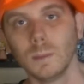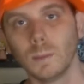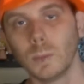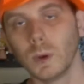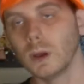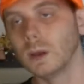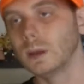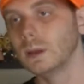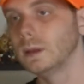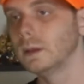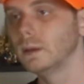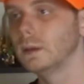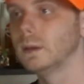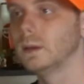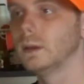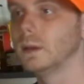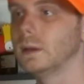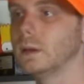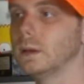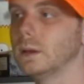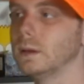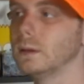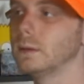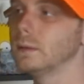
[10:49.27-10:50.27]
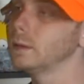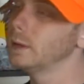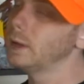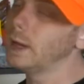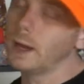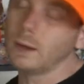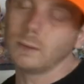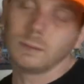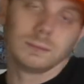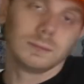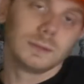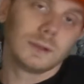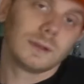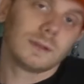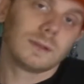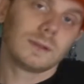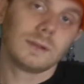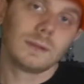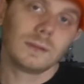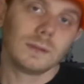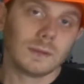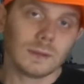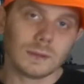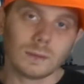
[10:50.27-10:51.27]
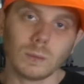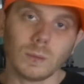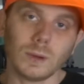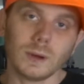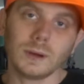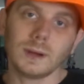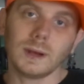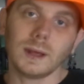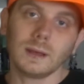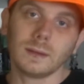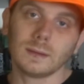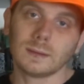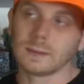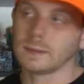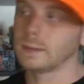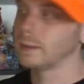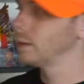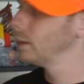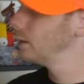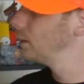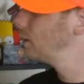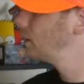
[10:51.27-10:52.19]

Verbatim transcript: But, you know, that's, that's what it is.